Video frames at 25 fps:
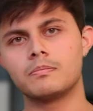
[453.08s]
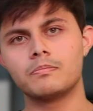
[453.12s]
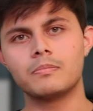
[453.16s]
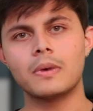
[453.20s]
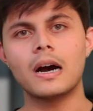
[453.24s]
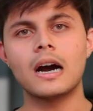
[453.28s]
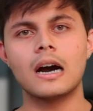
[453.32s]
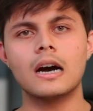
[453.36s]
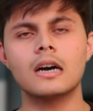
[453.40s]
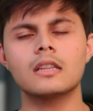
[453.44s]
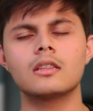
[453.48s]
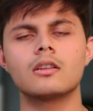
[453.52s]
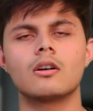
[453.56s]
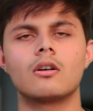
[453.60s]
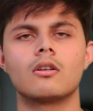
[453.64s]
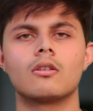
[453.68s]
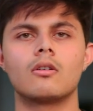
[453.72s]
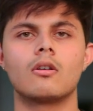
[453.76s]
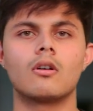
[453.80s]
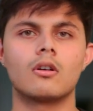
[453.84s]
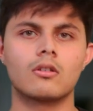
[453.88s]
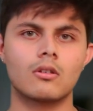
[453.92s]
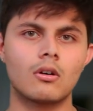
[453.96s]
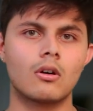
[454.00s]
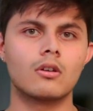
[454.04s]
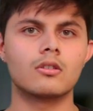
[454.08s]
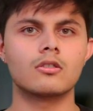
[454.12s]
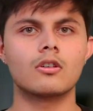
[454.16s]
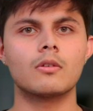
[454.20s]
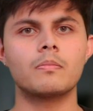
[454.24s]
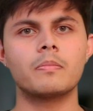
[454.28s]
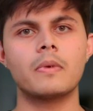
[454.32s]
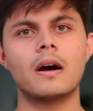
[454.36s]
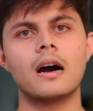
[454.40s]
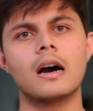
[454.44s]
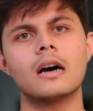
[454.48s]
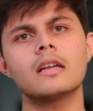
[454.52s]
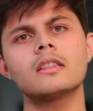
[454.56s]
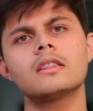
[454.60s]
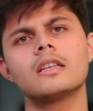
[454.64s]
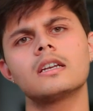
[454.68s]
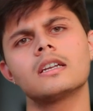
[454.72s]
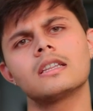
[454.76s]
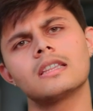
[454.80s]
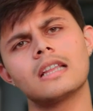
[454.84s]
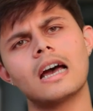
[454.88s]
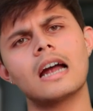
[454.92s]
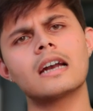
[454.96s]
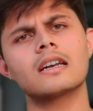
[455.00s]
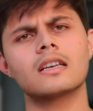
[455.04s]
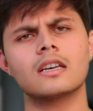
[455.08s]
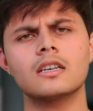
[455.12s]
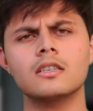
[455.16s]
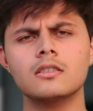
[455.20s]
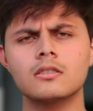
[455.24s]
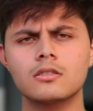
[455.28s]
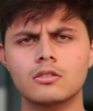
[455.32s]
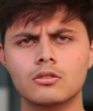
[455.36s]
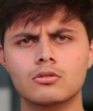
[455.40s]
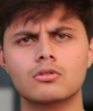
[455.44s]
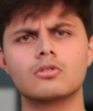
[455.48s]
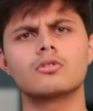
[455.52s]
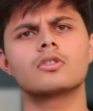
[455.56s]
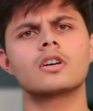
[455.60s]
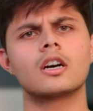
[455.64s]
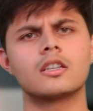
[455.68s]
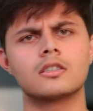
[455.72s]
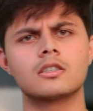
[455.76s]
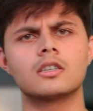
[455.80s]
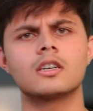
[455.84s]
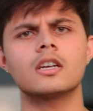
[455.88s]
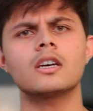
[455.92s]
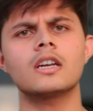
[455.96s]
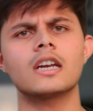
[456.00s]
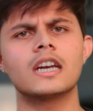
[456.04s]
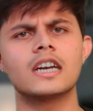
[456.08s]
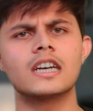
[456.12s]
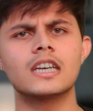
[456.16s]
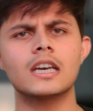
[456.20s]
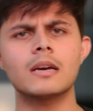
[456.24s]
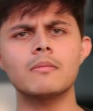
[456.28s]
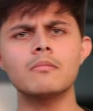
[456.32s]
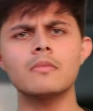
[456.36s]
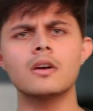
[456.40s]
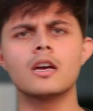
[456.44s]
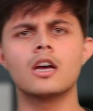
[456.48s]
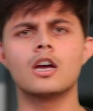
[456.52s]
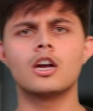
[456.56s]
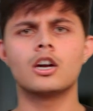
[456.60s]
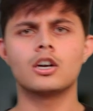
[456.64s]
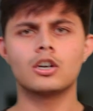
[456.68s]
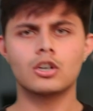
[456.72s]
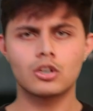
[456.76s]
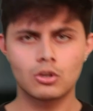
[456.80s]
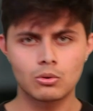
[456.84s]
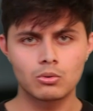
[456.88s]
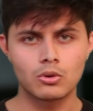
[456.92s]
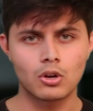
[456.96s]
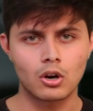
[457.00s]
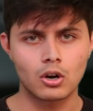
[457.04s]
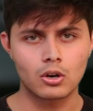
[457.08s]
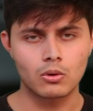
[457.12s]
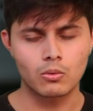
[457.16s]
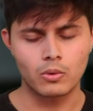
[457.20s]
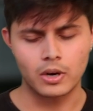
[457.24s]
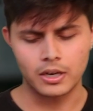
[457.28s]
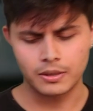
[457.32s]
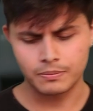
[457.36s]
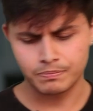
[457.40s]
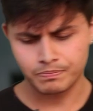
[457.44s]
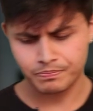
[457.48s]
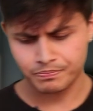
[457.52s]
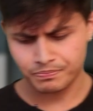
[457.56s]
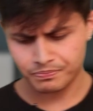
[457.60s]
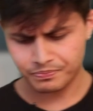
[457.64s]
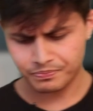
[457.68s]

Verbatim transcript: path or on your path, then in that case you should consider ADM201.